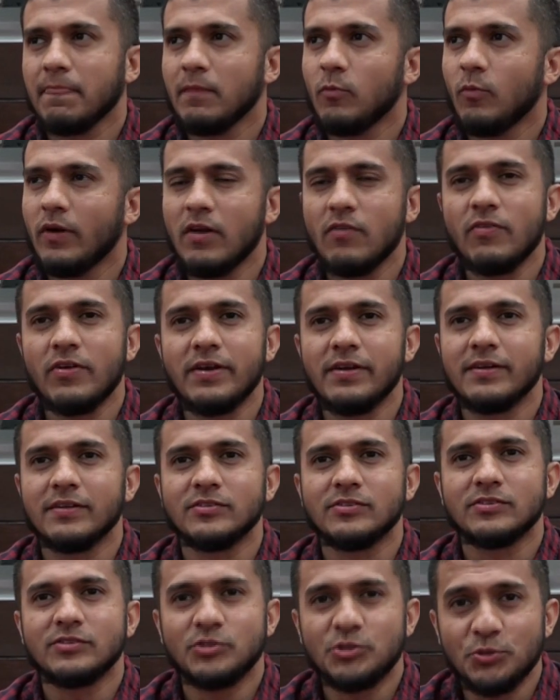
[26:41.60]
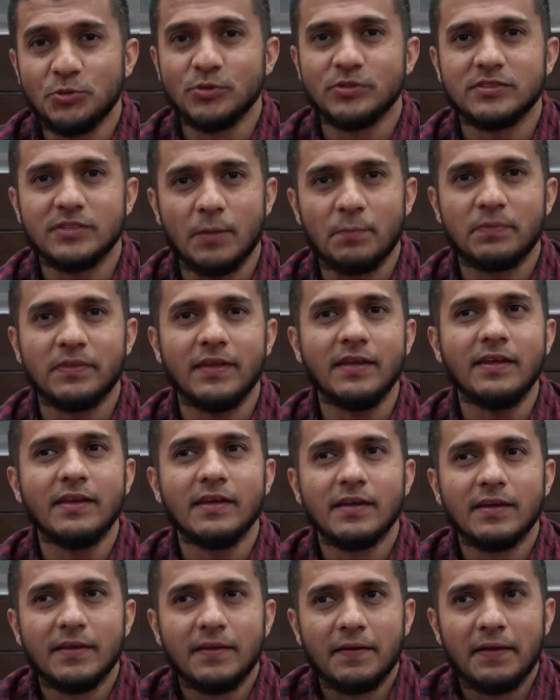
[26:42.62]
Whatever it is, choose something
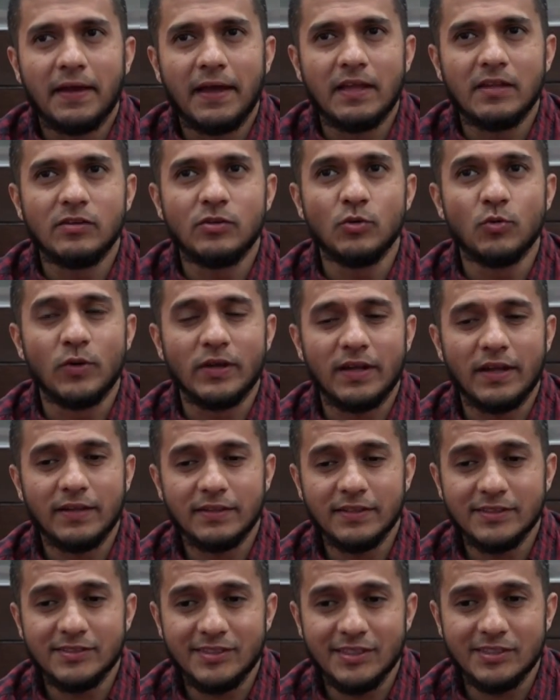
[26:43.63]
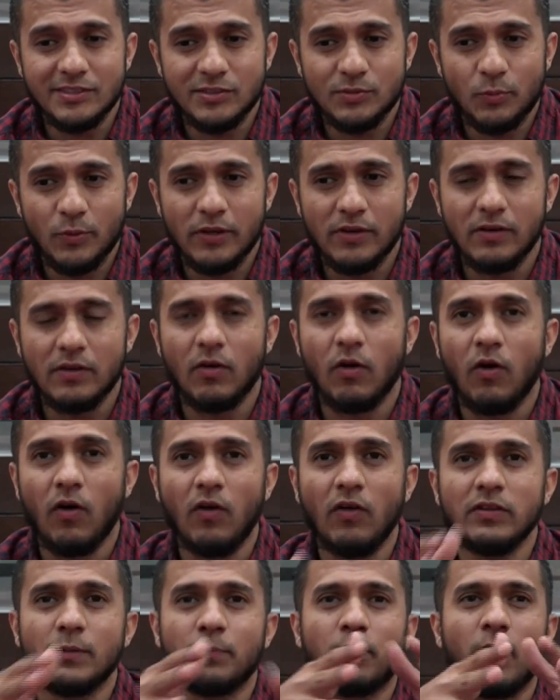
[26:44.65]
and do it. And this is where
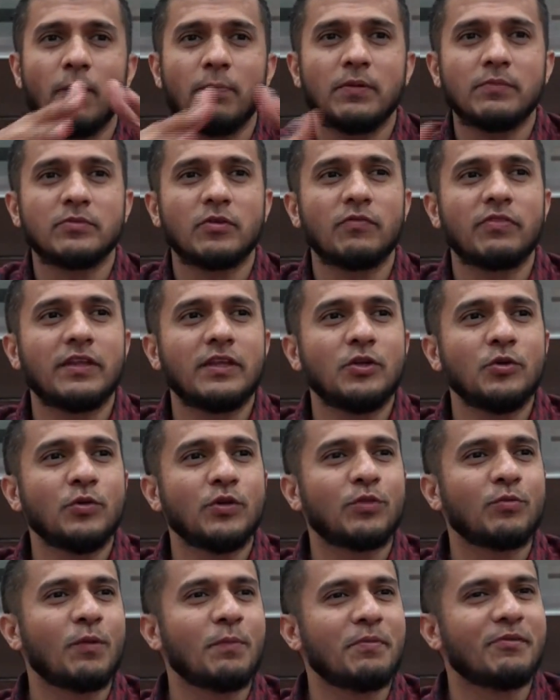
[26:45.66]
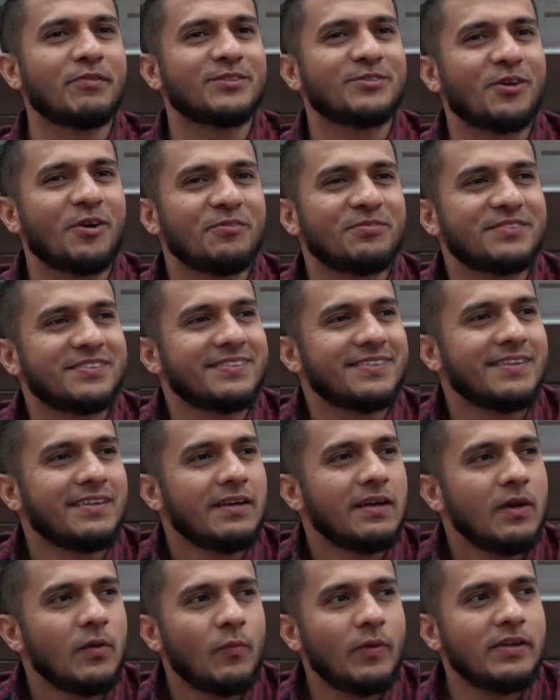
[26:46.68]
all the problems of the youth will be resolved.
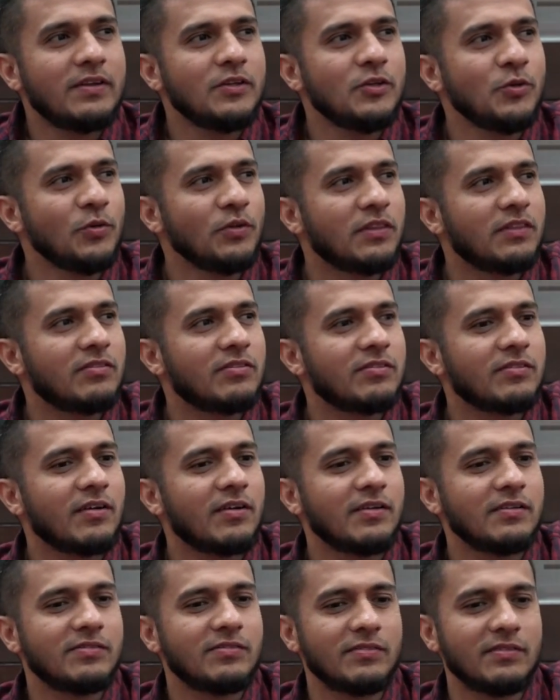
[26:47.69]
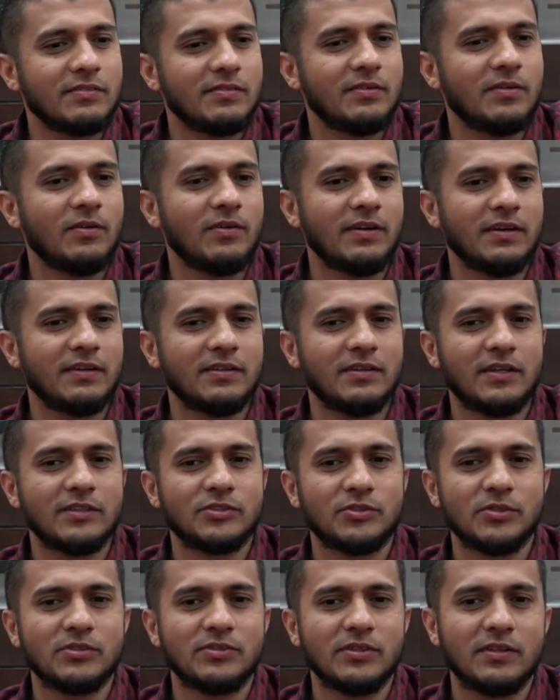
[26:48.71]
When youth start, a
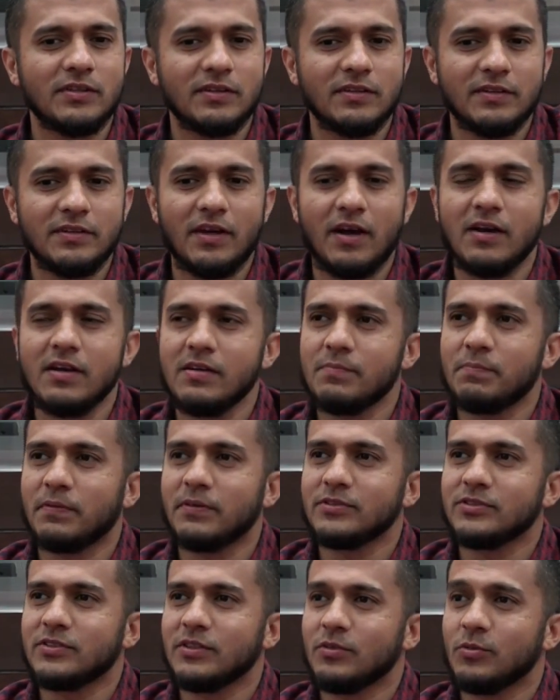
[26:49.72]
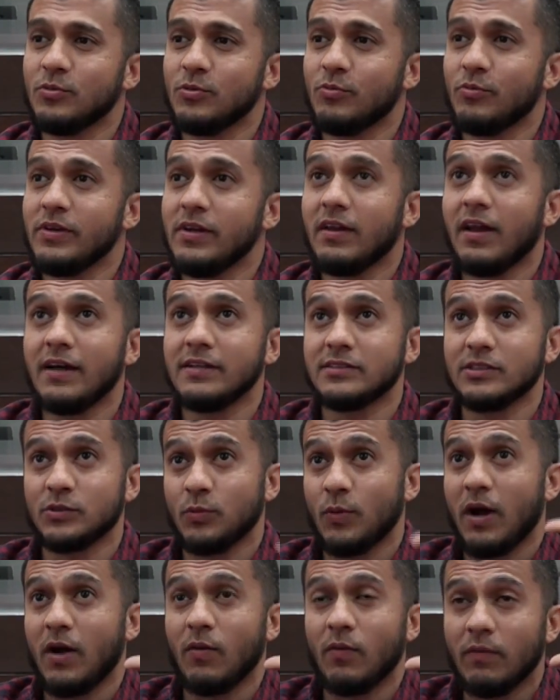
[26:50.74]
certain young person who realizes,
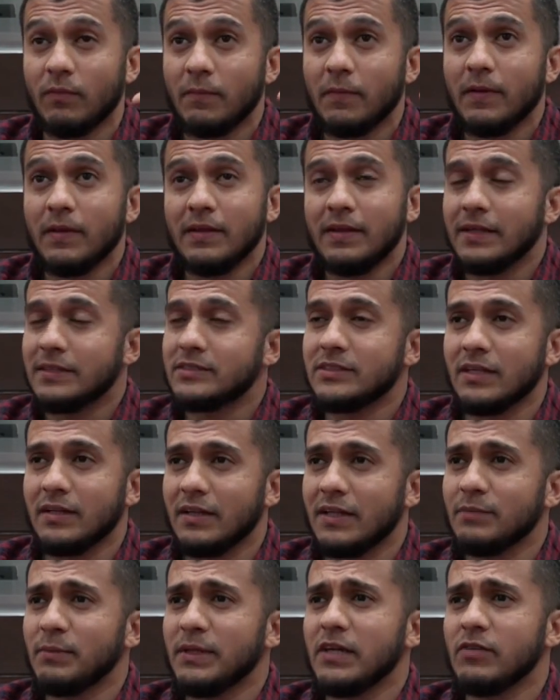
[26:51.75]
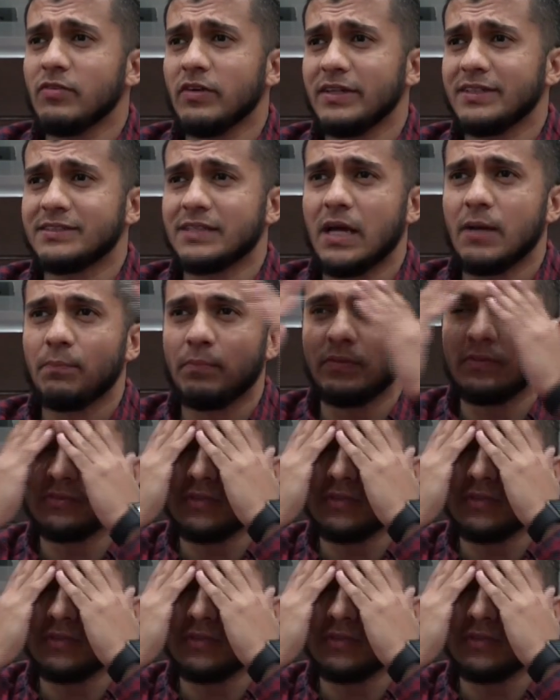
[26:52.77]
wow, let me give you an example.